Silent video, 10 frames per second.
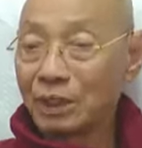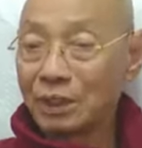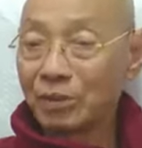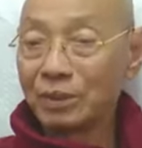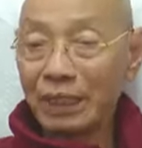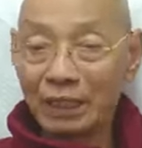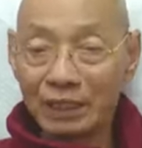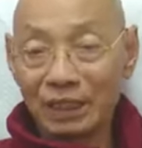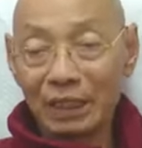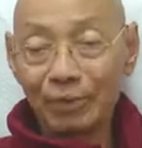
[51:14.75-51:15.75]
Don't dare
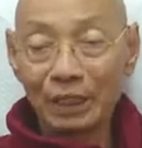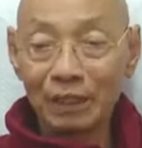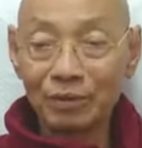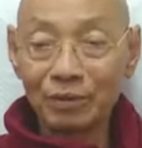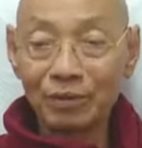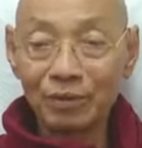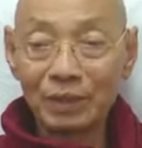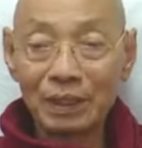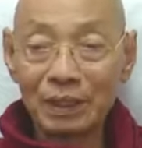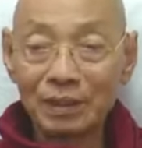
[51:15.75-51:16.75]
see ya, Medusolu.
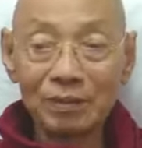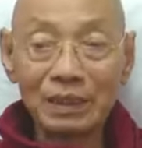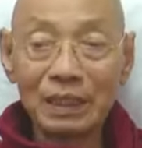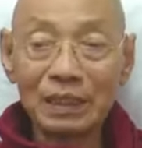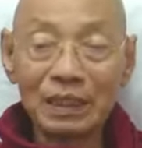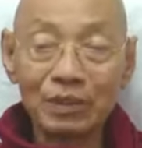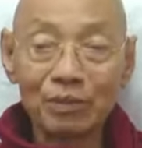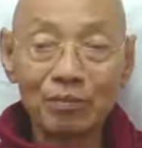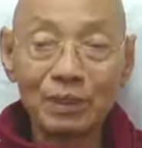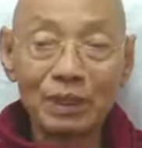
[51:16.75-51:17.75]
Tunia
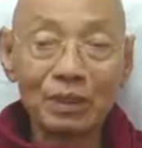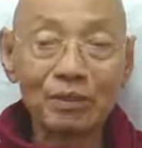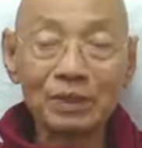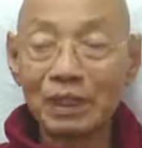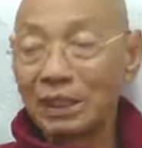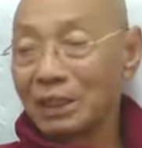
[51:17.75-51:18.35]
netu, but don't ye,